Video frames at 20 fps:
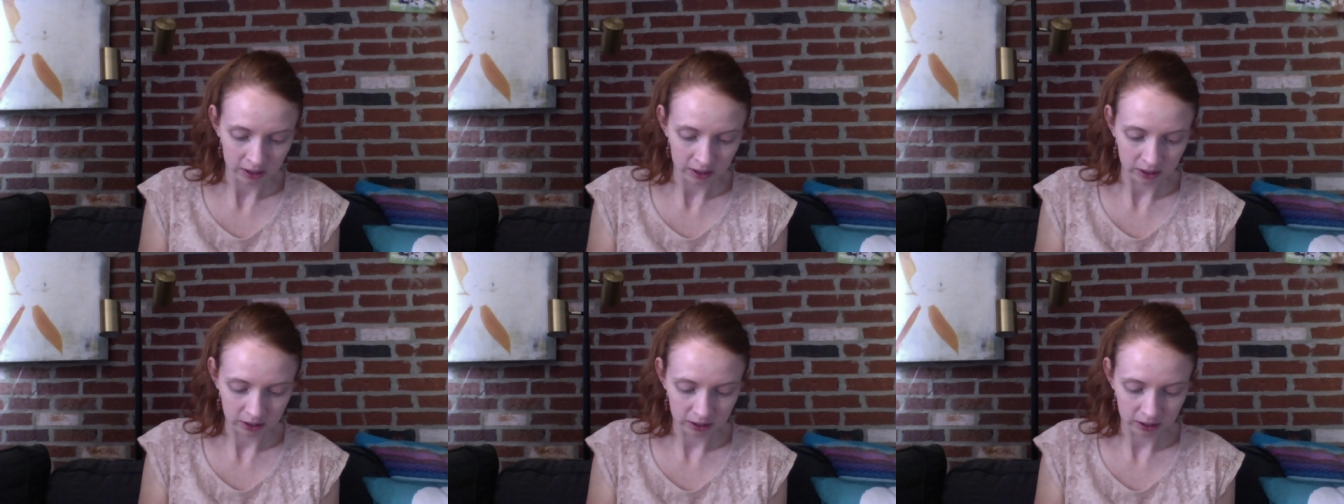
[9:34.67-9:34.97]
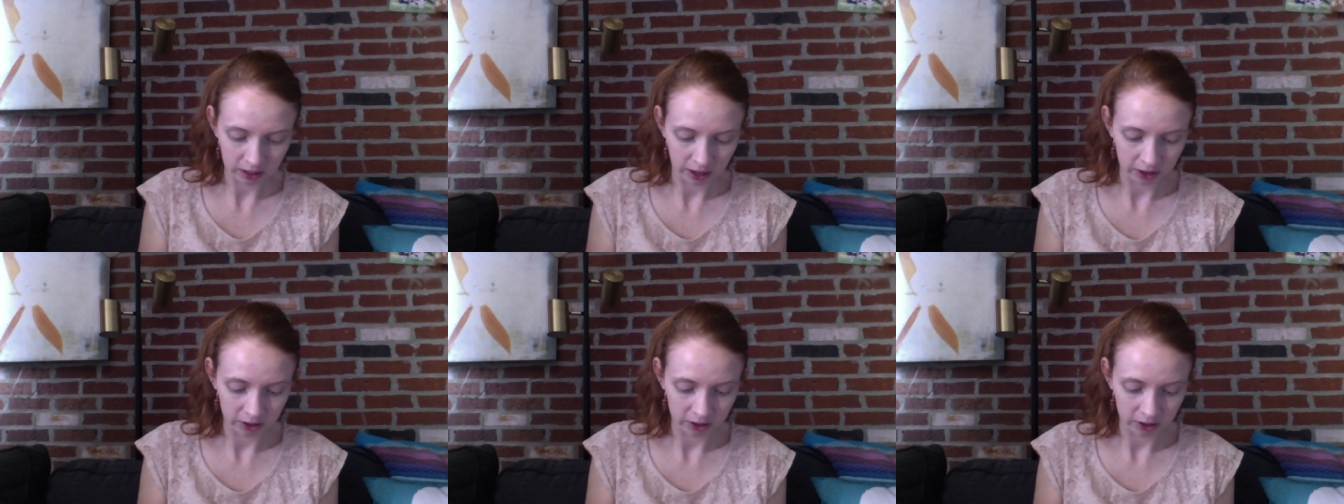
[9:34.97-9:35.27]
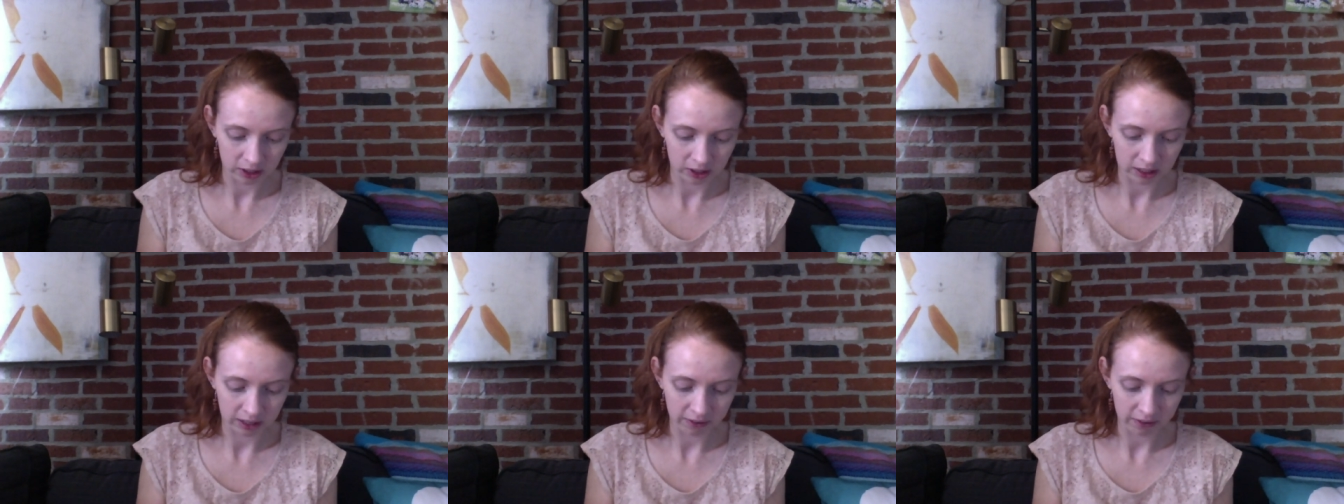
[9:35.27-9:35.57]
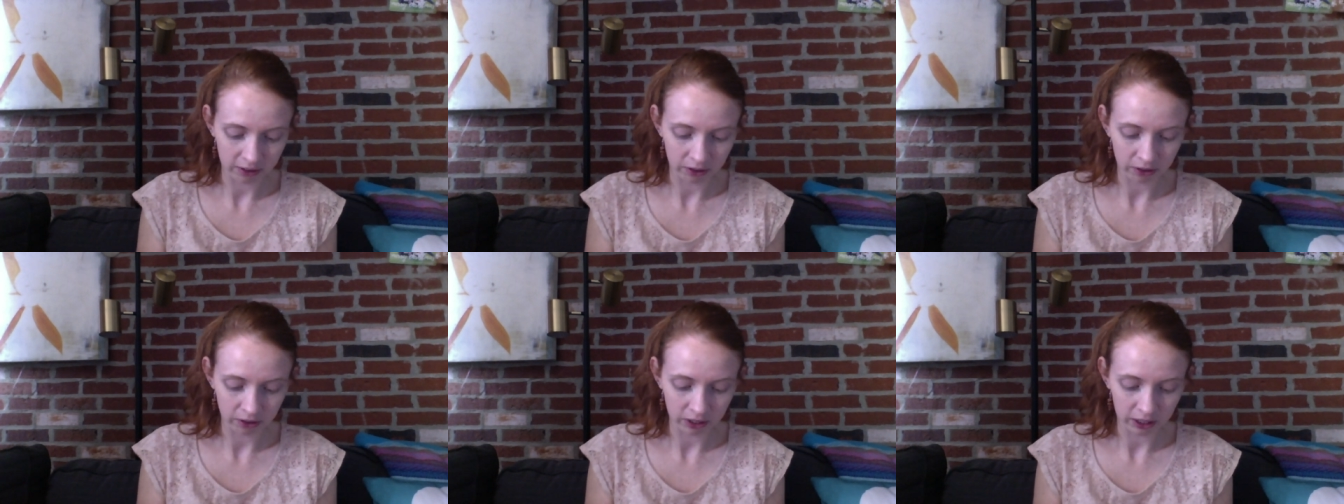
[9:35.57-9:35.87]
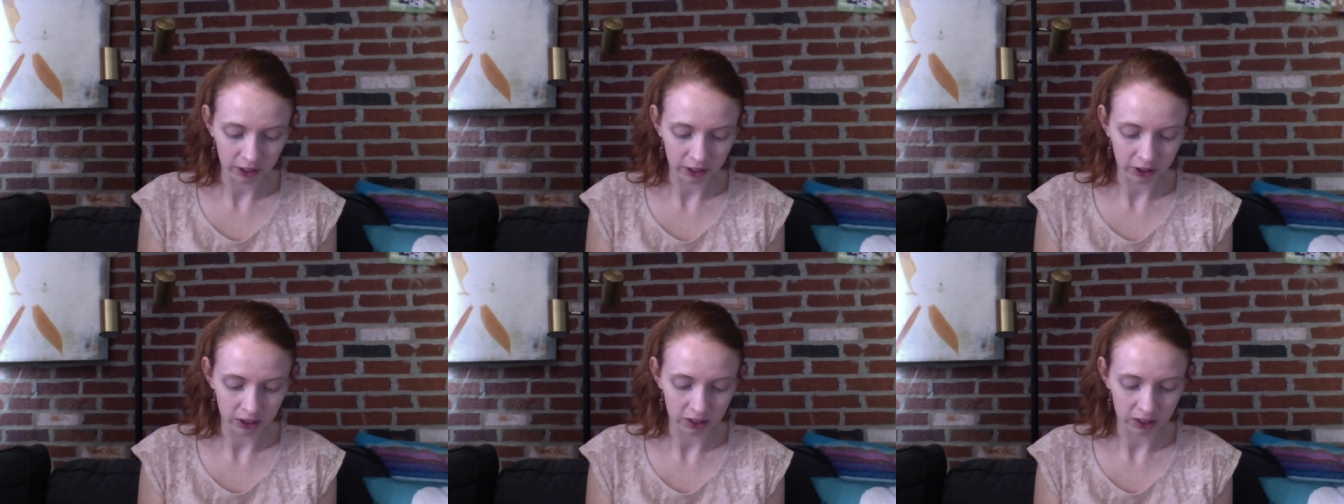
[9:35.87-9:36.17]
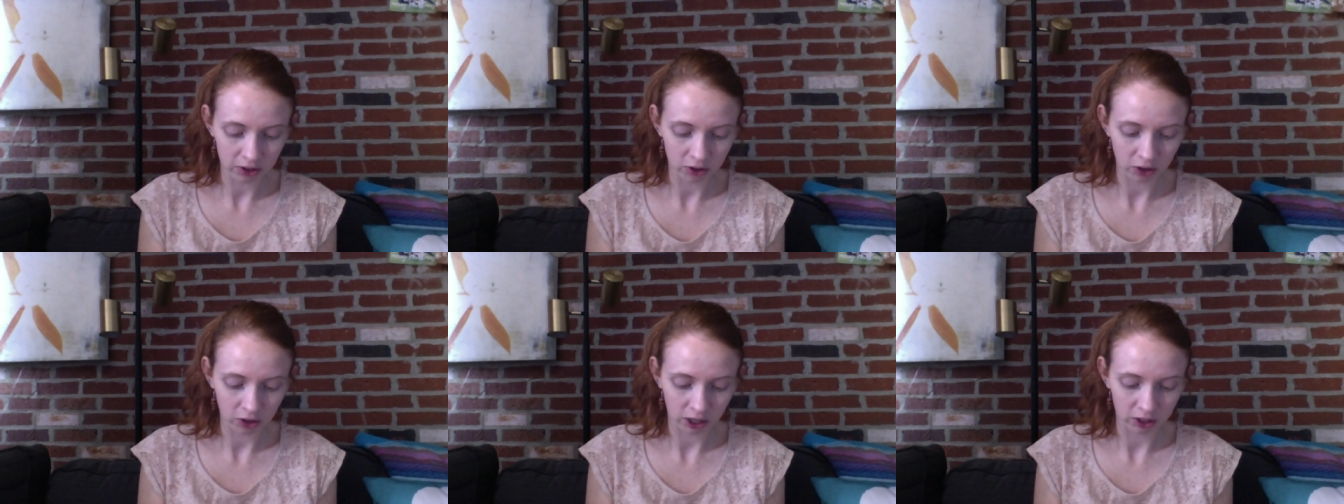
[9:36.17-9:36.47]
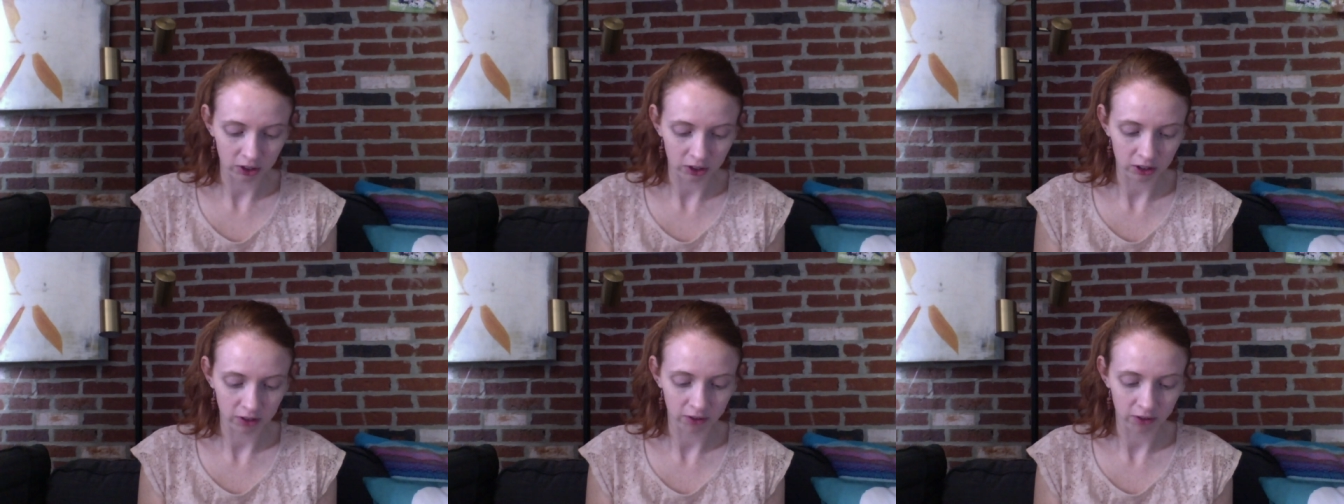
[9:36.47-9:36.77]
So she's given really good
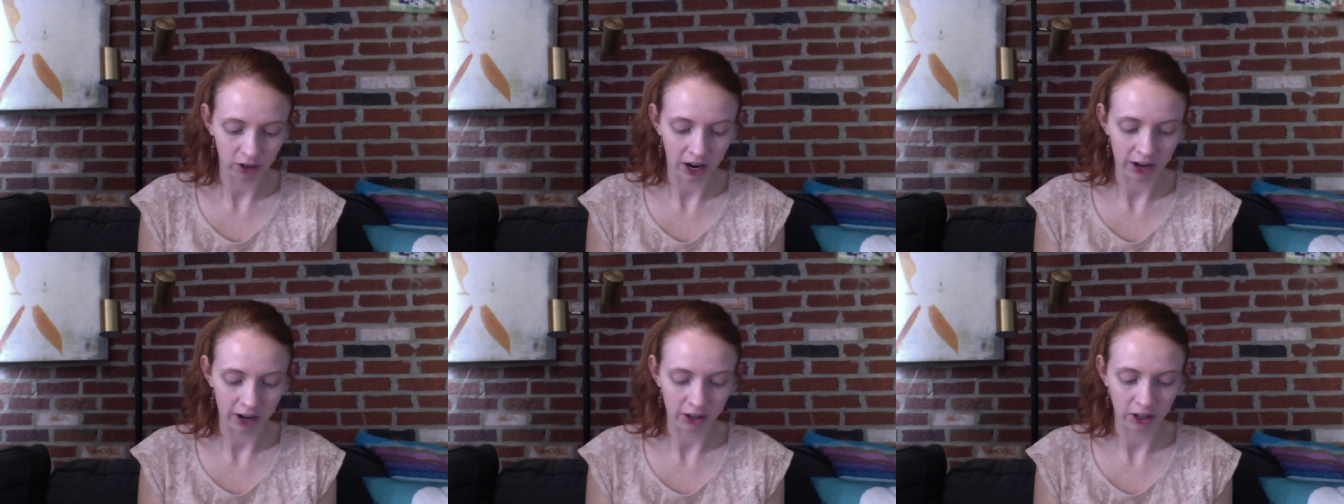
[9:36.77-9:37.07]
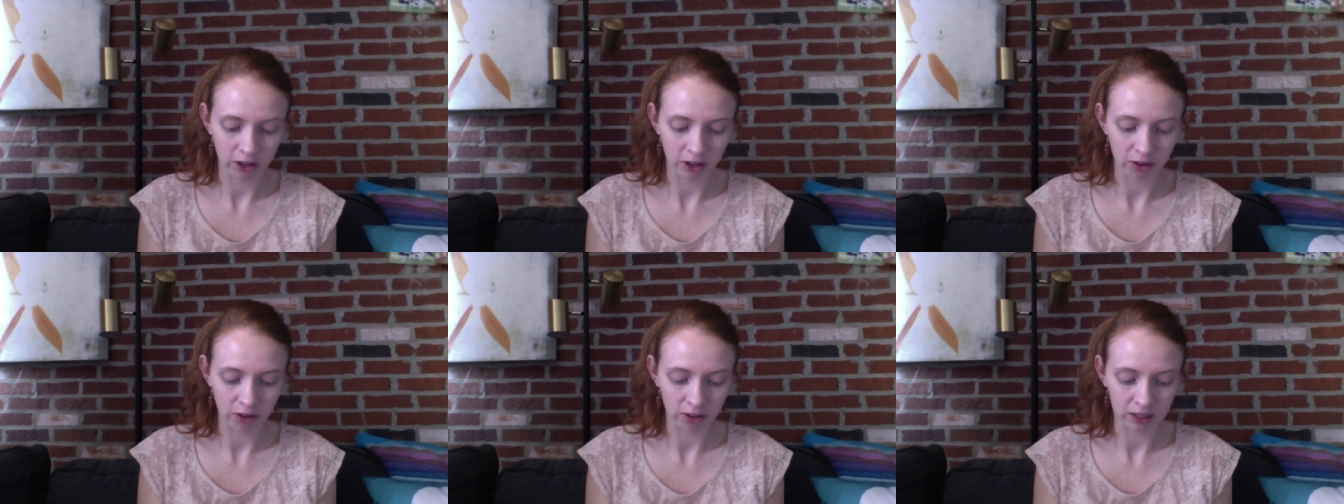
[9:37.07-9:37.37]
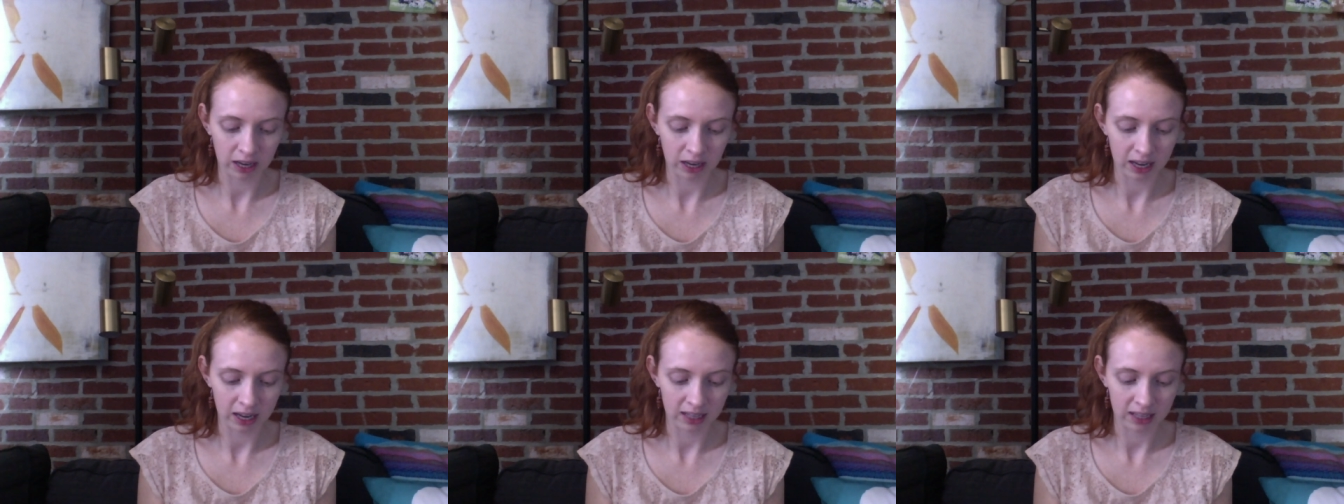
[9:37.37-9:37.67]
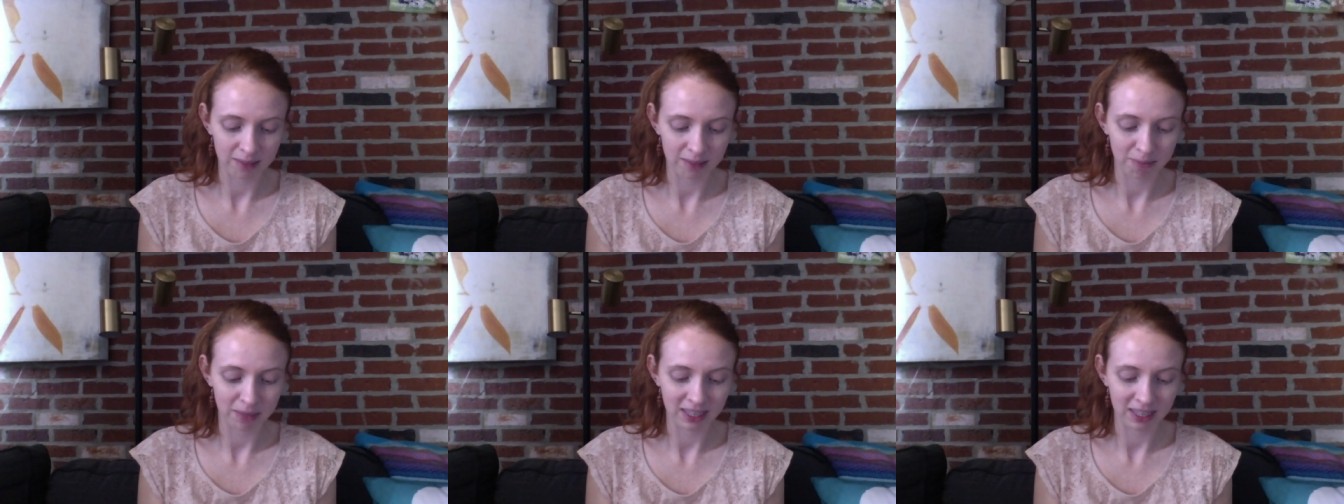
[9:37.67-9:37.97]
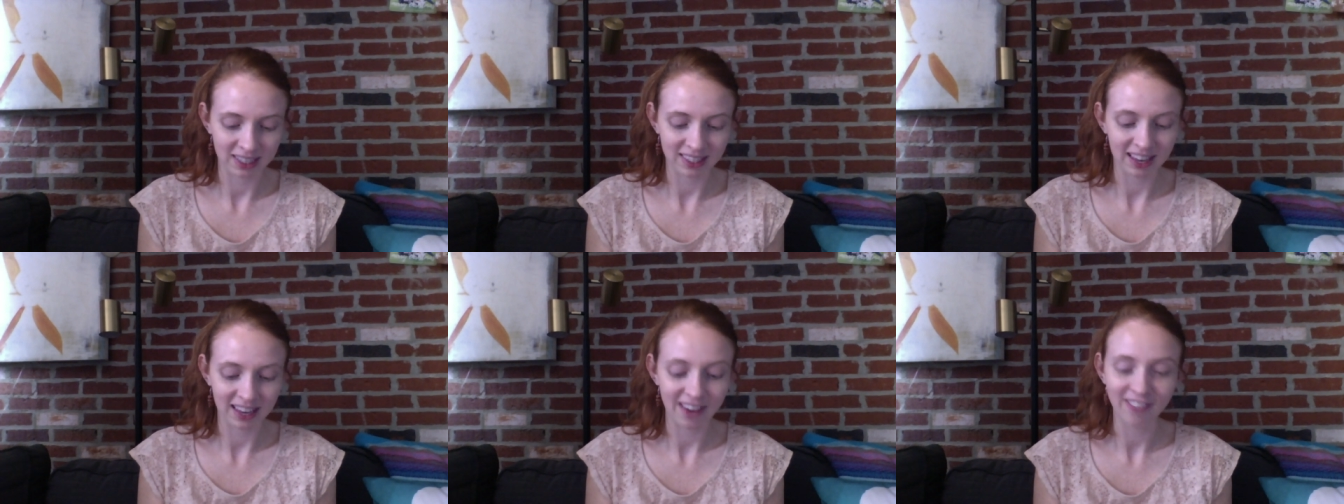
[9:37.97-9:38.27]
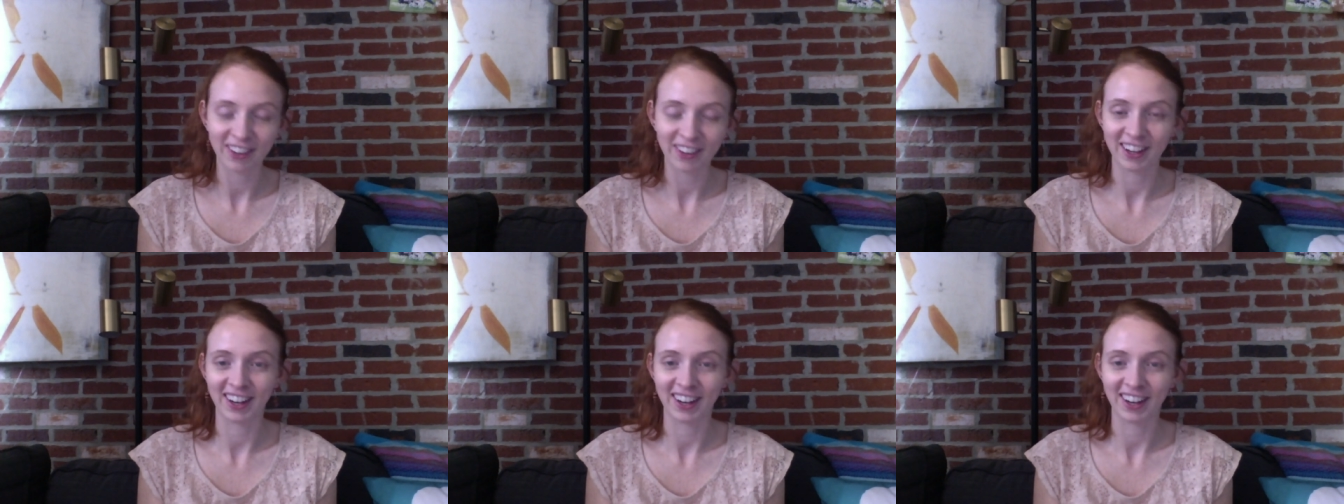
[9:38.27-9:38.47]
instructions for how to use it and be safe,